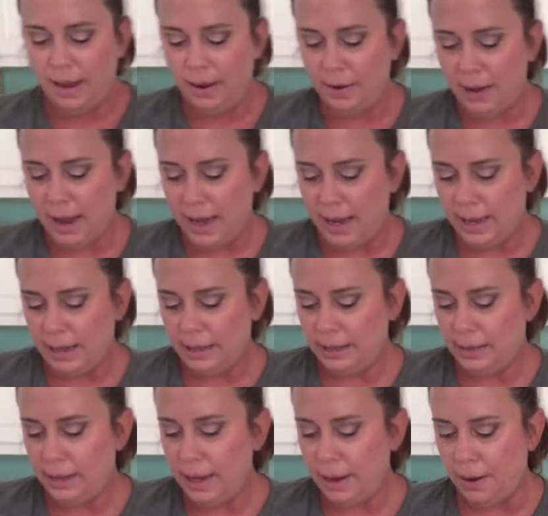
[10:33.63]
Okay,
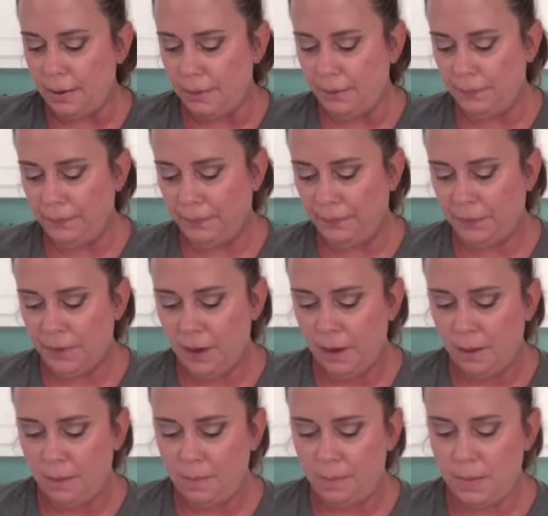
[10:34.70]
so
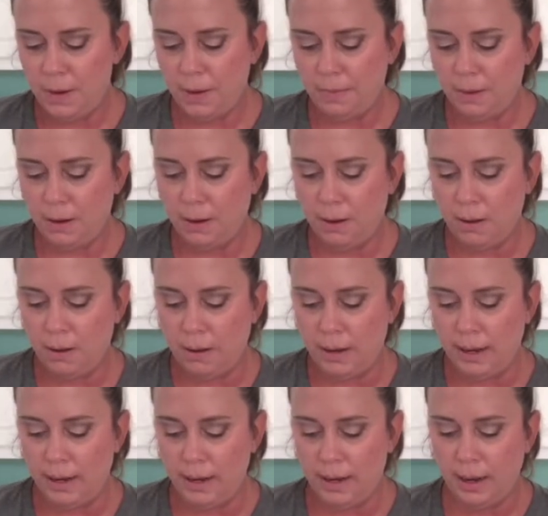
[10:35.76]
moving
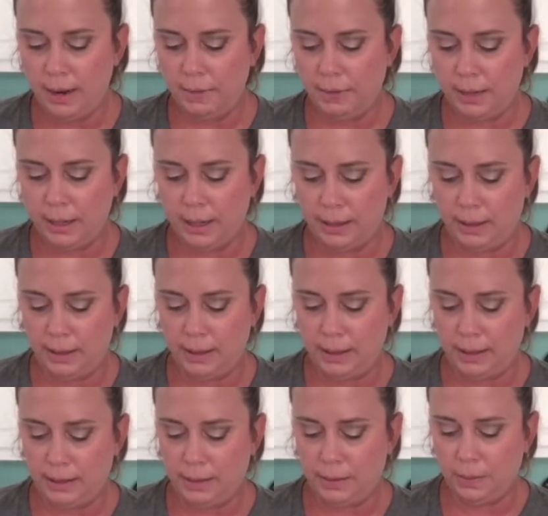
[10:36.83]
on, after I get
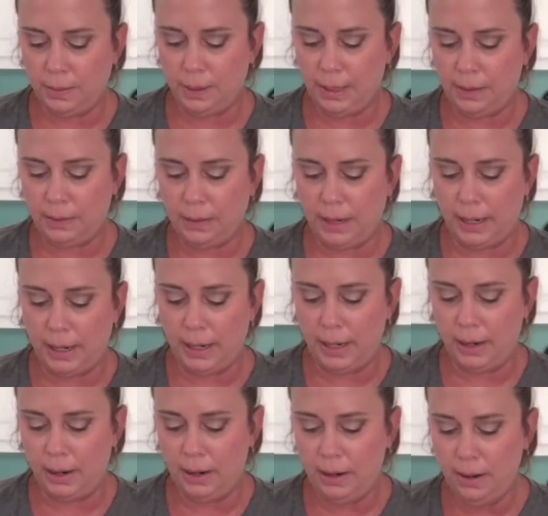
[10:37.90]
this little piece right
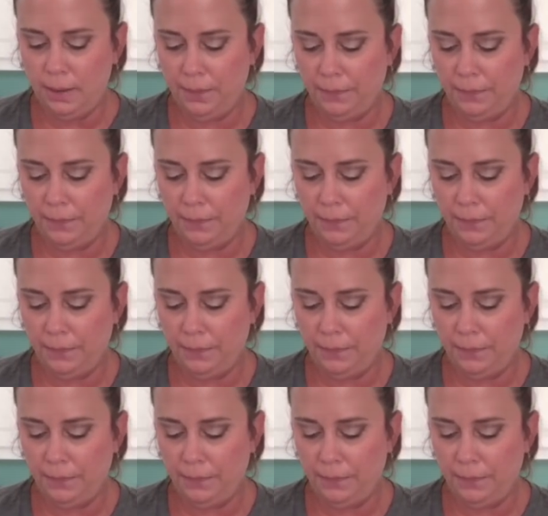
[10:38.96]
here,